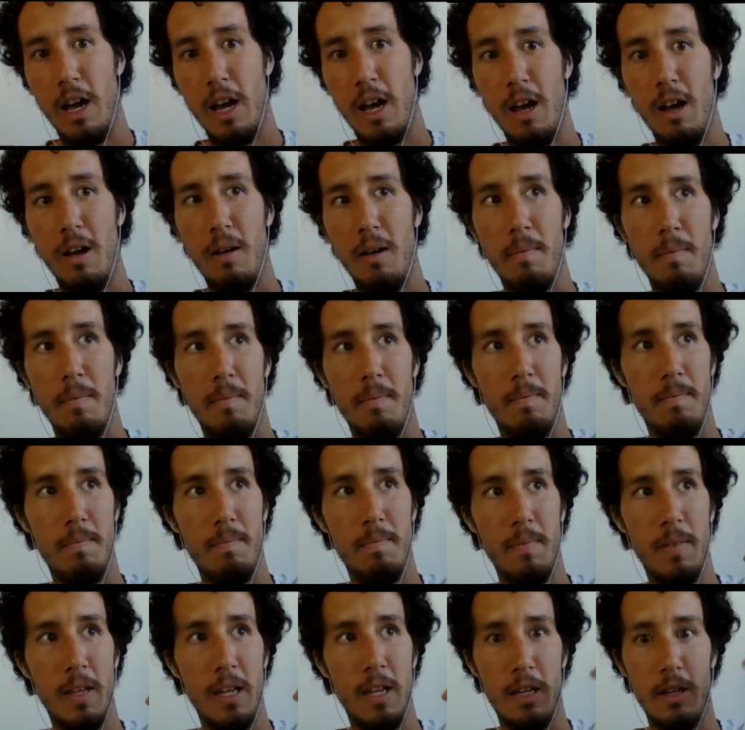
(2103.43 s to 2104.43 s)

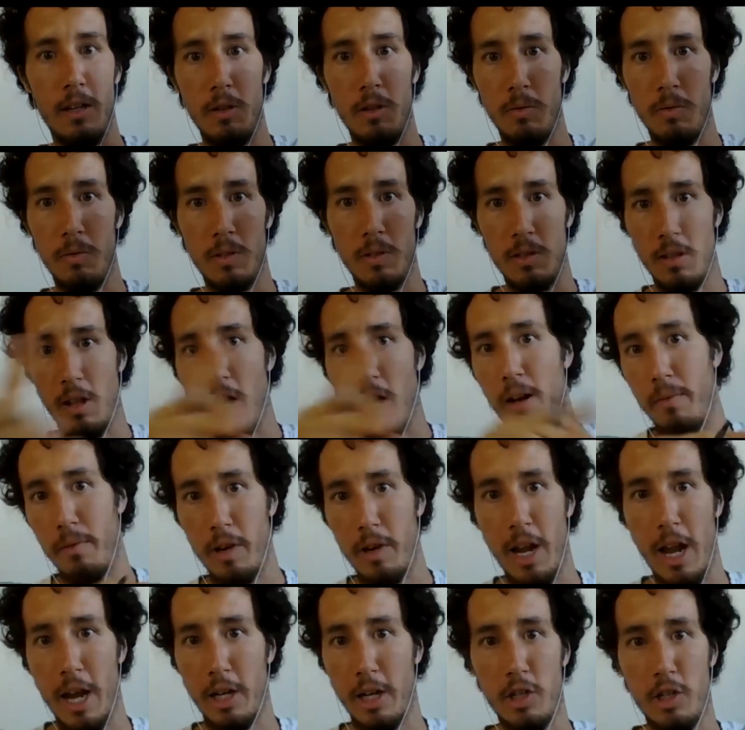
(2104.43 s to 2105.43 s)
And Newton's law of
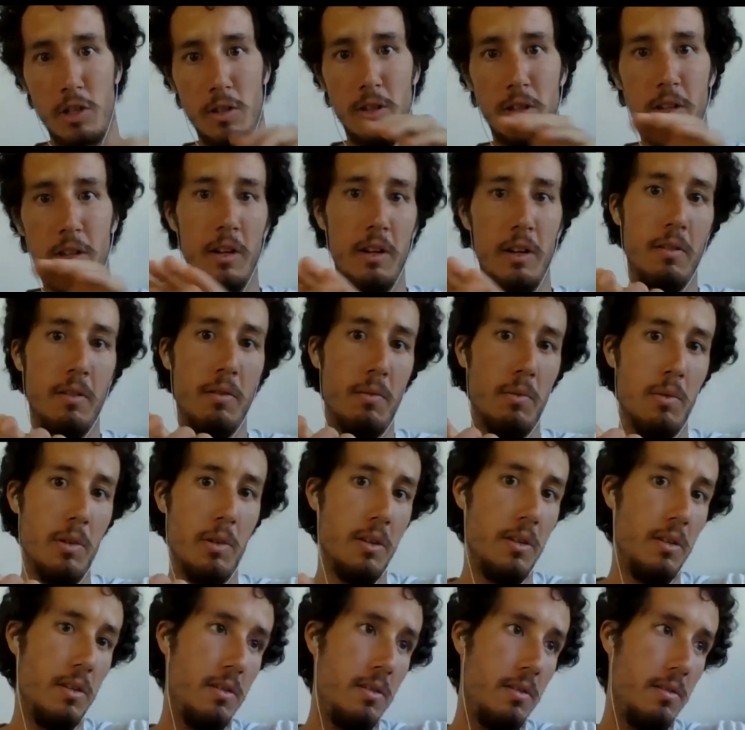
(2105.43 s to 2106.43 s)
reaction there
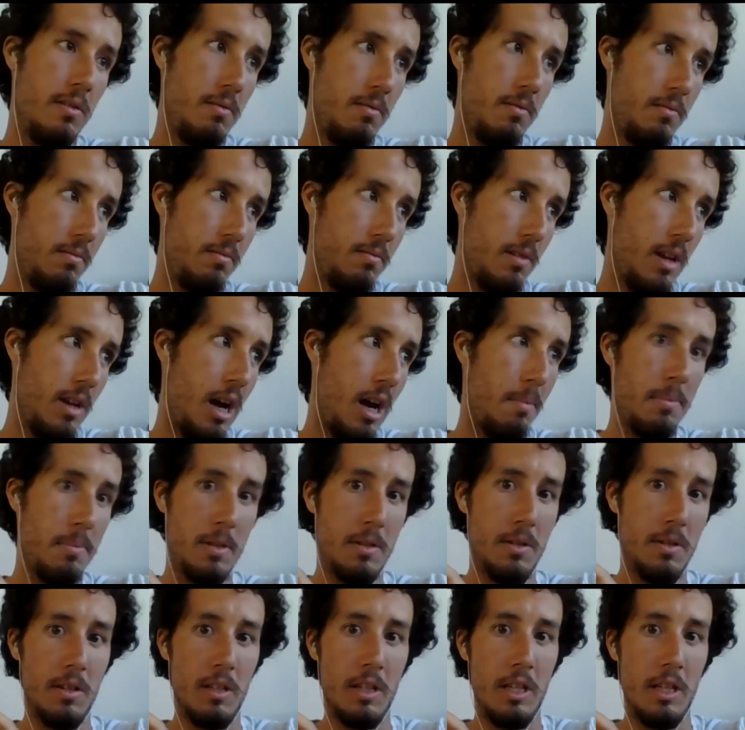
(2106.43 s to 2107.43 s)
with
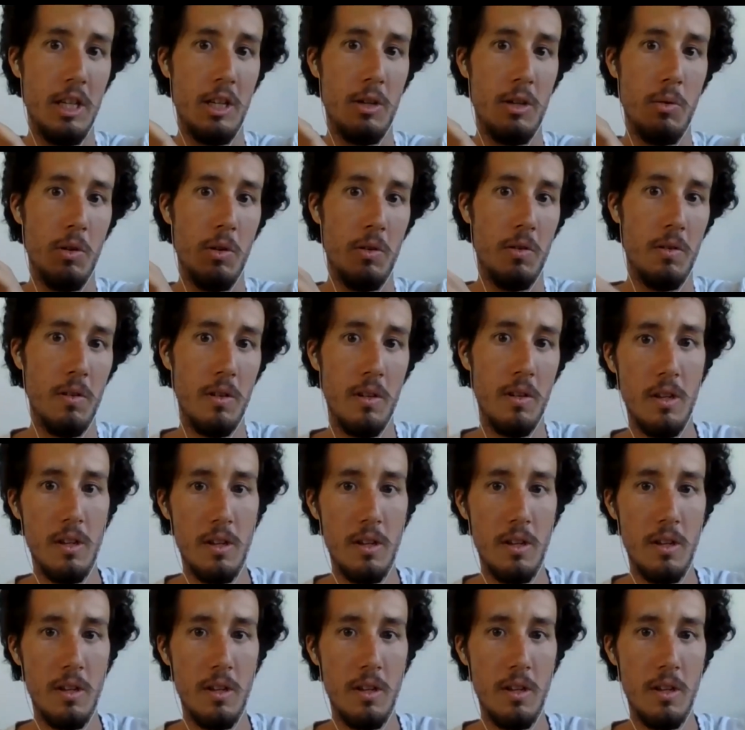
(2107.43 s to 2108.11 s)
opposite and equal.